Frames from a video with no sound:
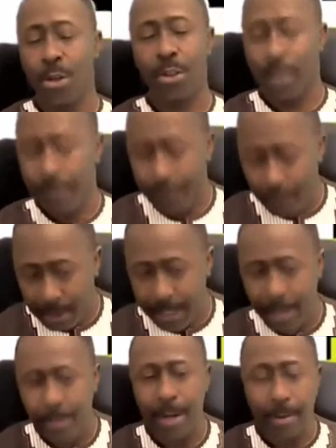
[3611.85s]
Not only the first
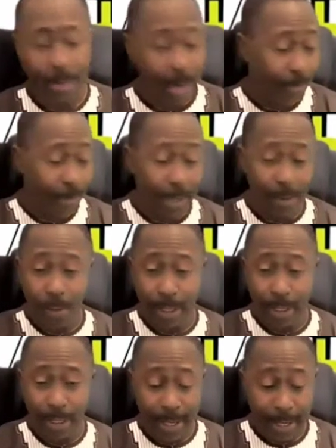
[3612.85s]
time we
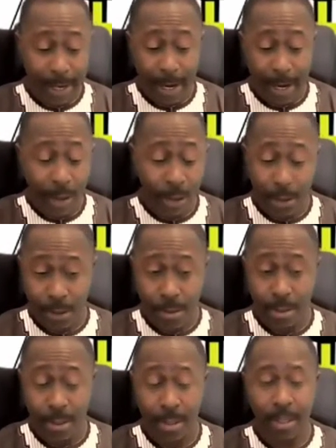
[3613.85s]
did a crossroad,